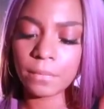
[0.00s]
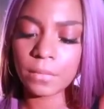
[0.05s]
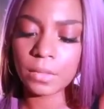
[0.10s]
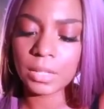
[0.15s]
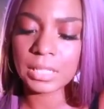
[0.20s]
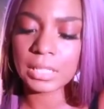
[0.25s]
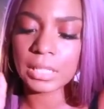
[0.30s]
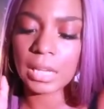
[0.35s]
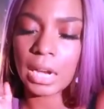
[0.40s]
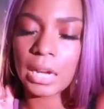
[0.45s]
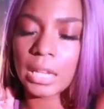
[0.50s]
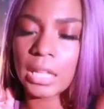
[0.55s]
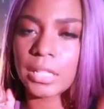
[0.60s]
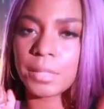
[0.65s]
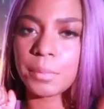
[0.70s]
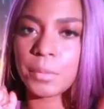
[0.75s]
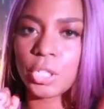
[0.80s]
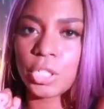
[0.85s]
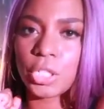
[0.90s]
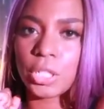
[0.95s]
this kind of
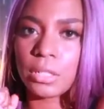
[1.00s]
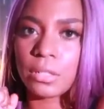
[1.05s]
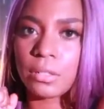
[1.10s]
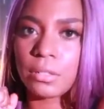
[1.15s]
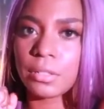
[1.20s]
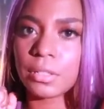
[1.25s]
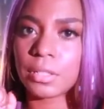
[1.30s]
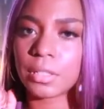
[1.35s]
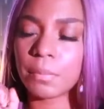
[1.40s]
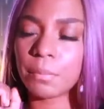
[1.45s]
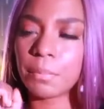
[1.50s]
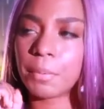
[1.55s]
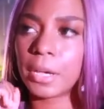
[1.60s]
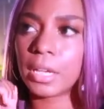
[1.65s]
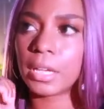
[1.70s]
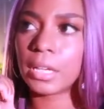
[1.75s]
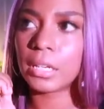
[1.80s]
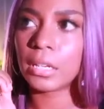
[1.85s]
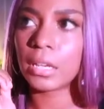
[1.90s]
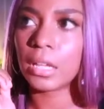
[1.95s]
gives me chills,
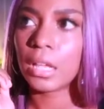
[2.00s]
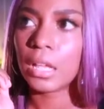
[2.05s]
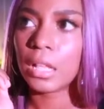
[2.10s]
but